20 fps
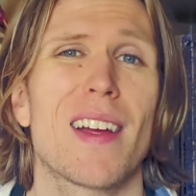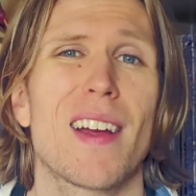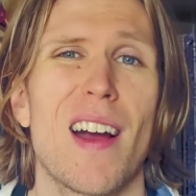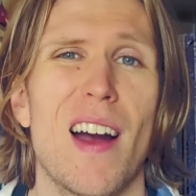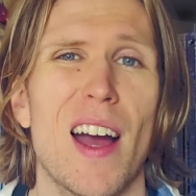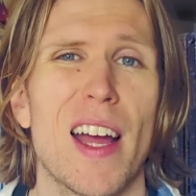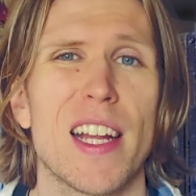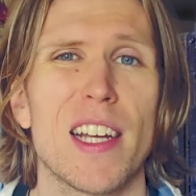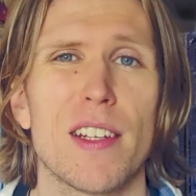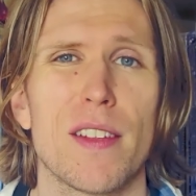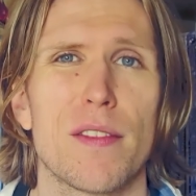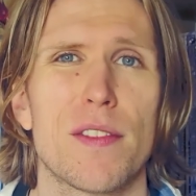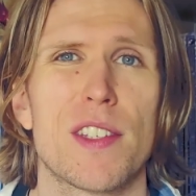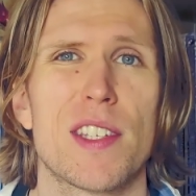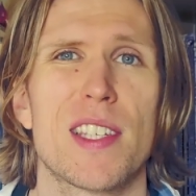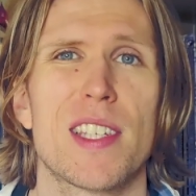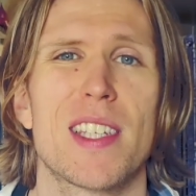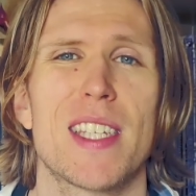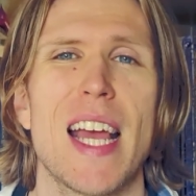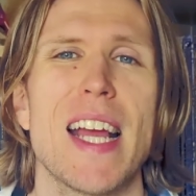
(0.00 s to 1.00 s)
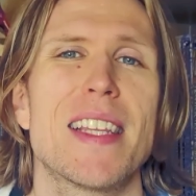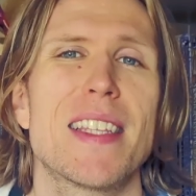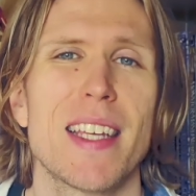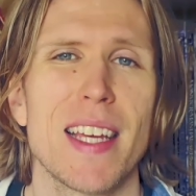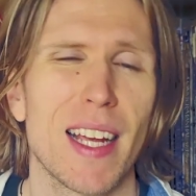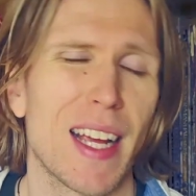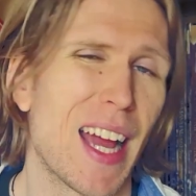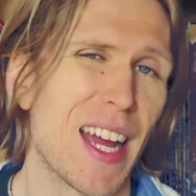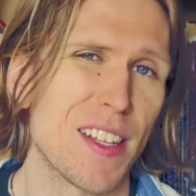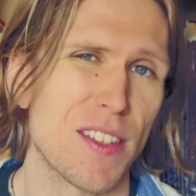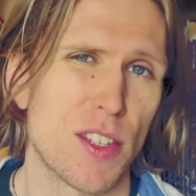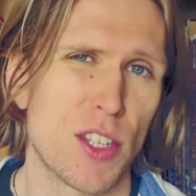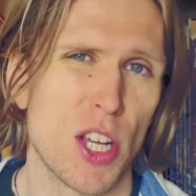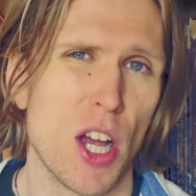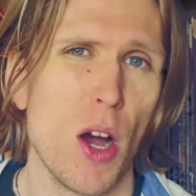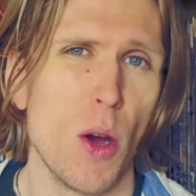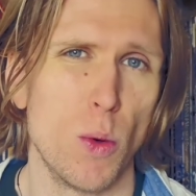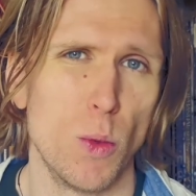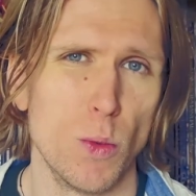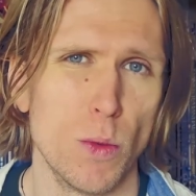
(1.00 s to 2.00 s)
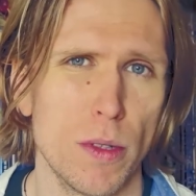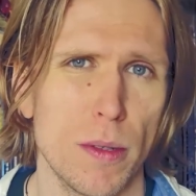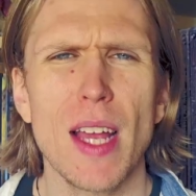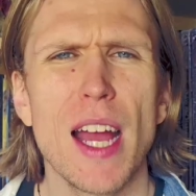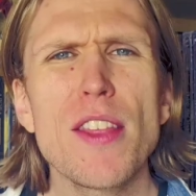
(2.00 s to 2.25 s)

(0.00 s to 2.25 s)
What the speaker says: kind of setting and tone.